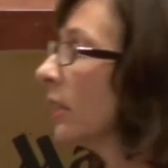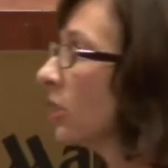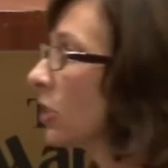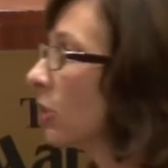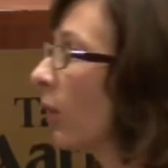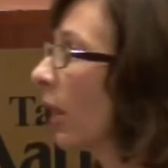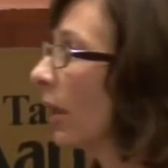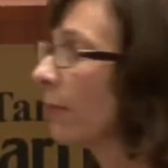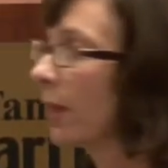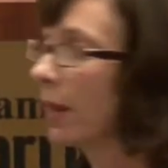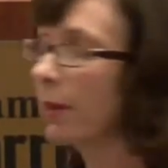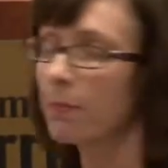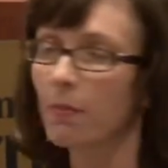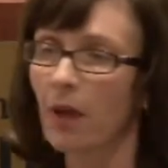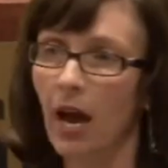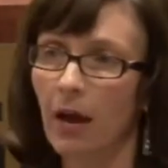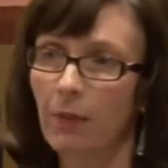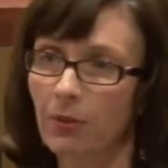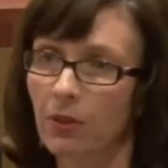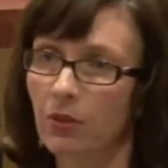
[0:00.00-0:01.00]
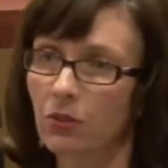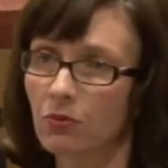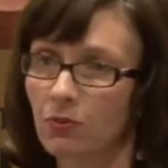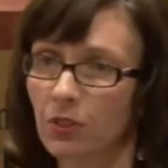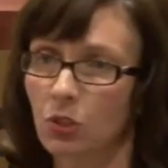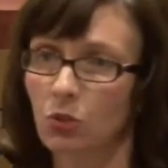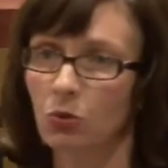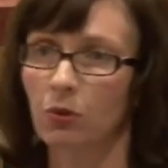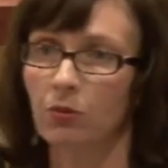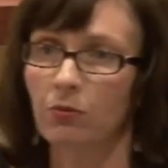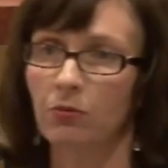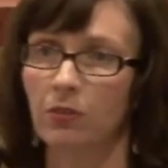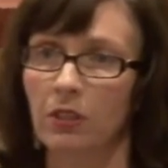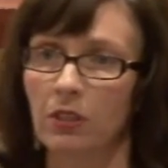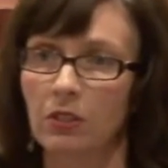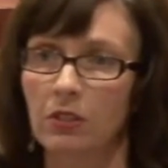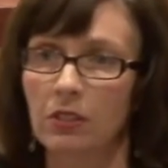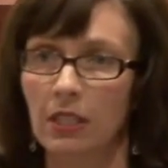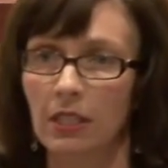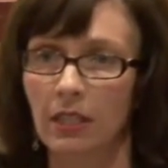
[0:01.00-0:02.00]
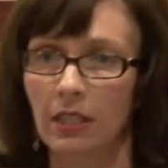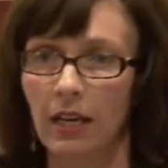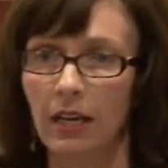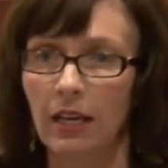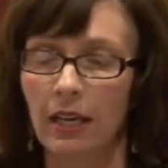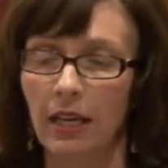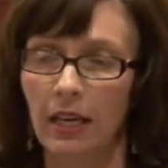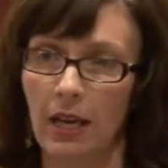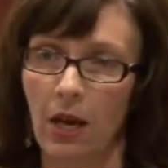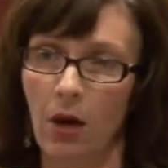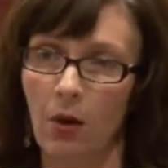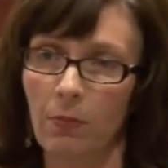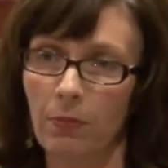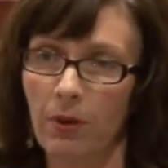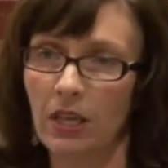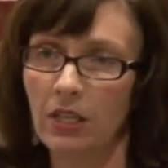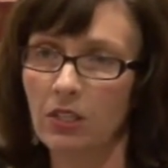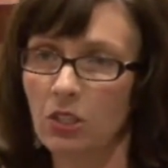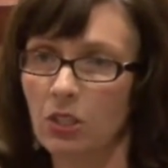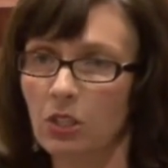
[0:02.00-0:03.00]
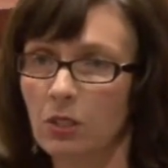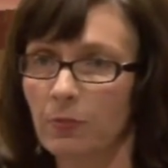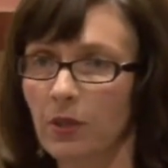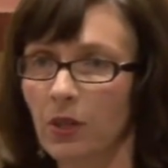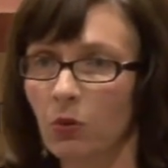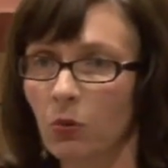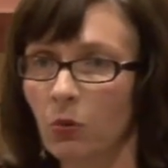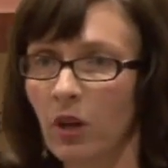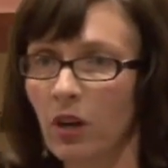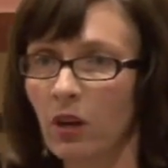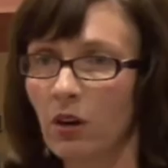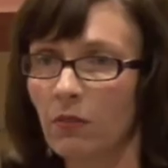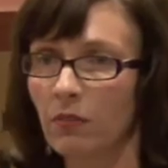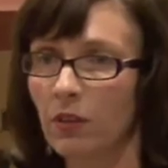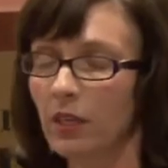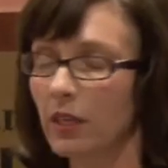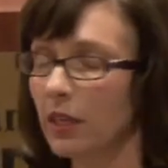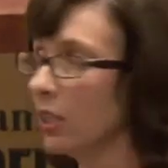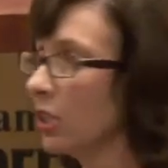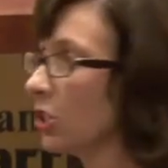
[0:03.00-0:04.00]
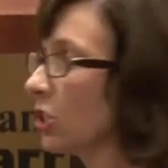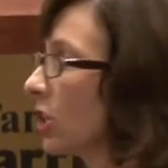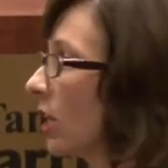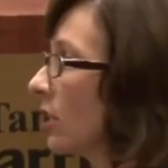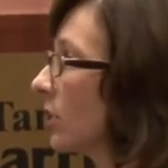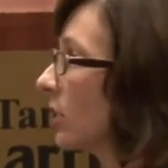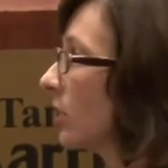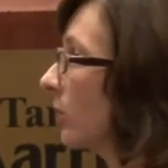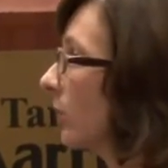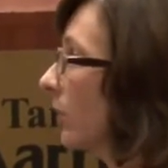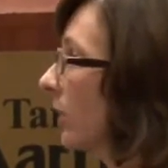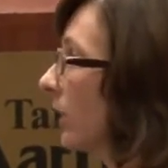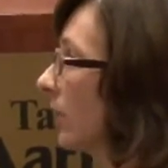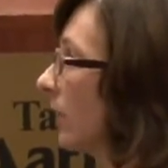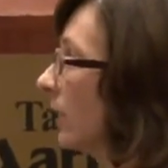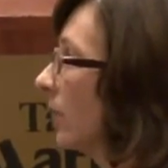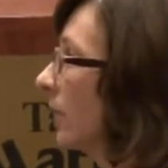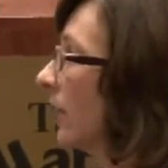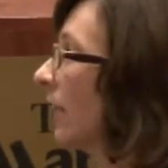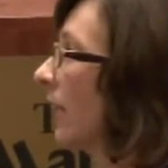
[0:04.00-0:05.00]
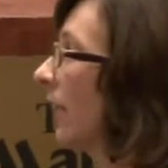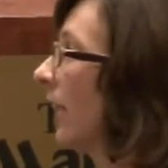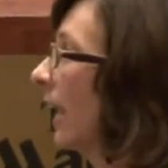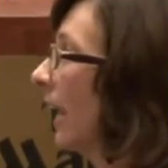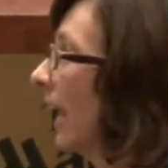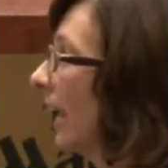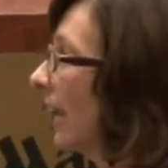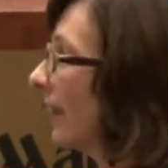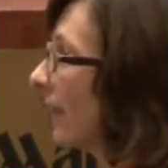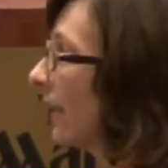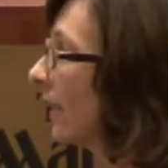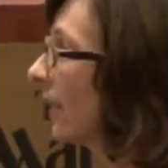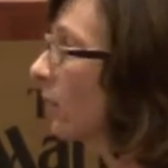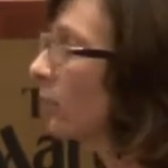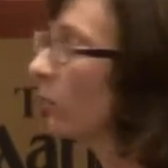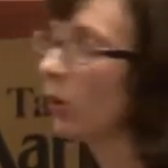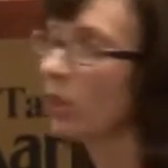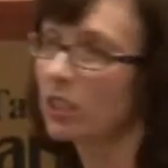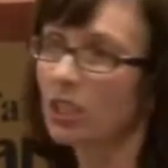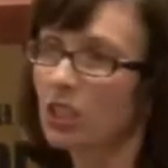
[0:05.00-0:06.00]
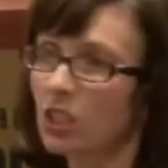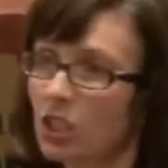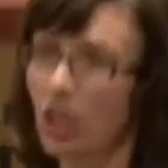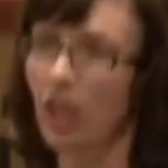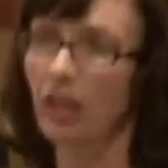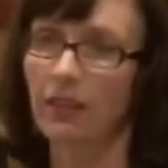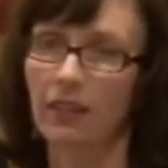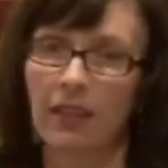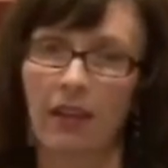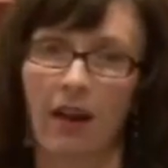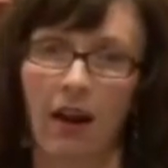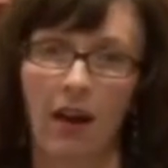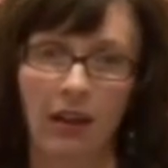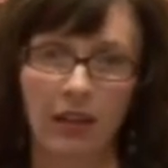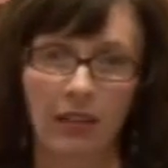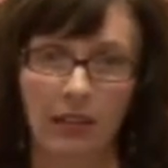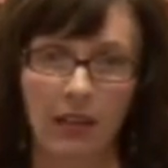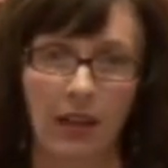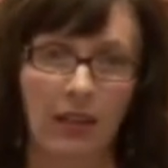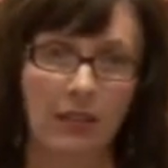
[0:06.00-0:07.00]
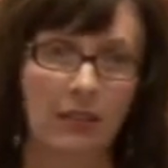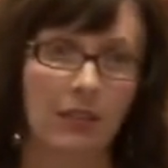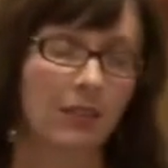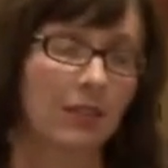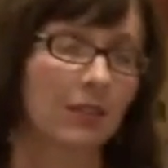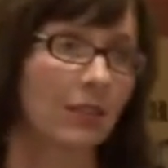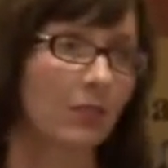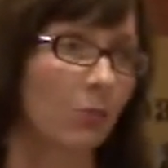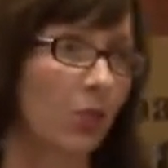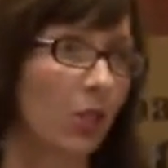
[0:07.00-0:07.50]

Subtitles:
So I may map those visual fields, and then I can help patients be aware of it and adjust to it. And then I want to check the eyeglasses.